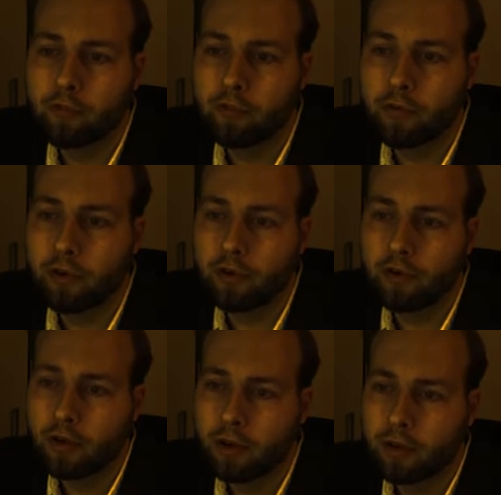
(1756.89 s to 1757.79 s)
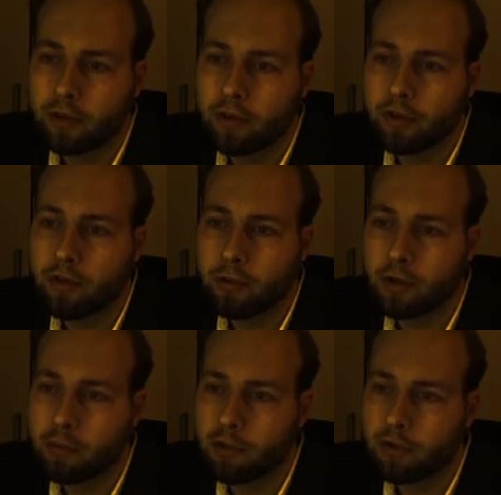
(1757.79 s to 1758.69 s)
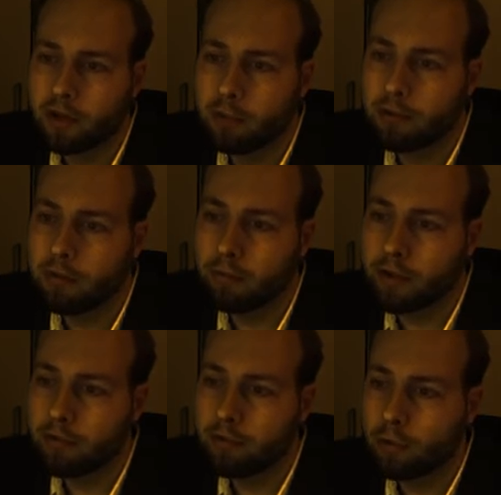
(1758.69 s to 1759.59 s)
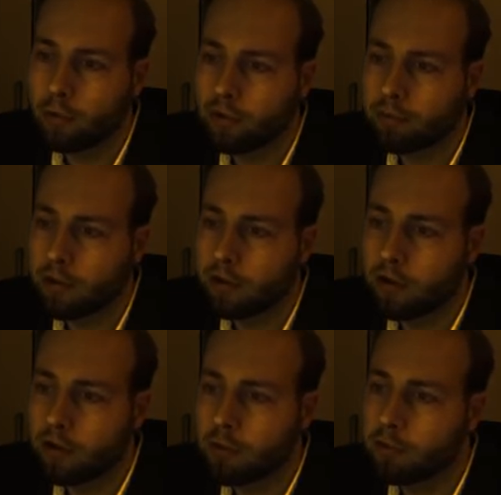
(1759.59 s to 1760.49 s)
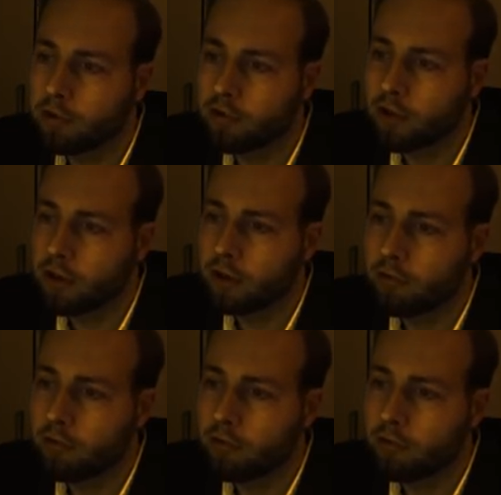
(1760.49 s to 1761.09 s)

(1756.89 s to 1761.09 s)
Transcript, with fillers: to find that the newcomers had been reinforced by the occupants